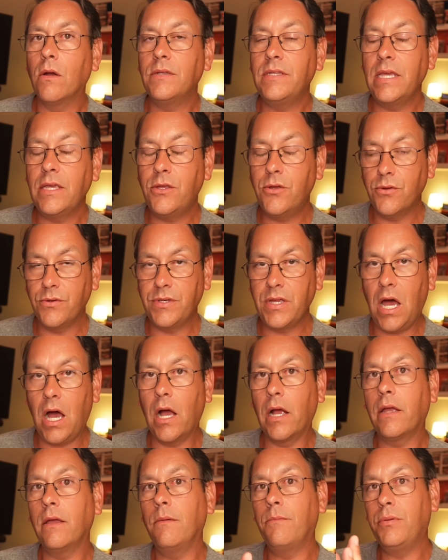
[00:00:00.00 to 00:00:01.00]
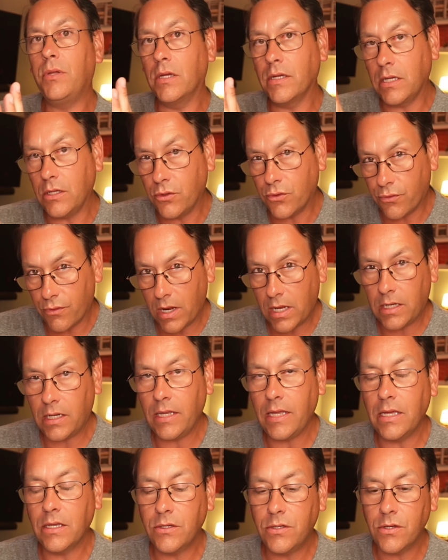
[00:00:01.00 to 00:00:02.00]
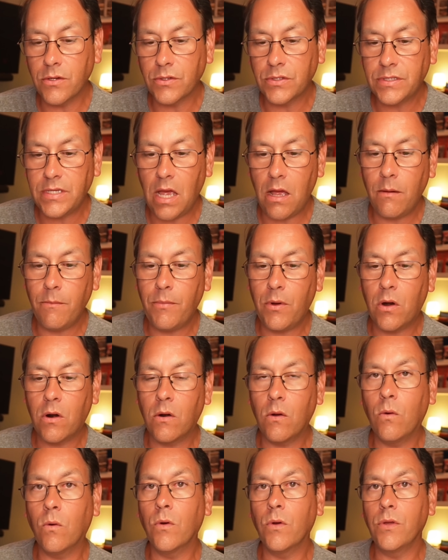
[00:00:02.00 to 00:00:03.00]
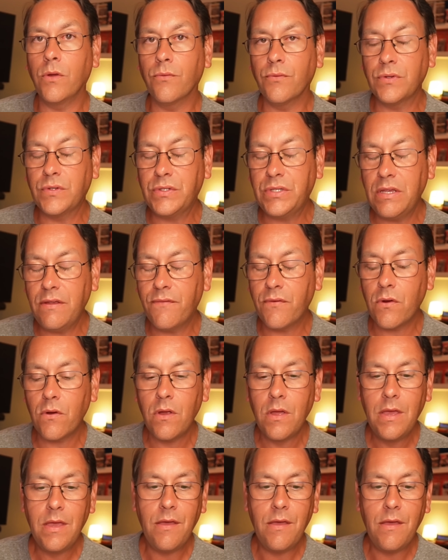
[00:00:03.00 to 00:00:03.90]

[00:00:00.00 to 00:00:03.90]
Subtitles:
Take your dock, plugging directly into your soundbar or your receiver.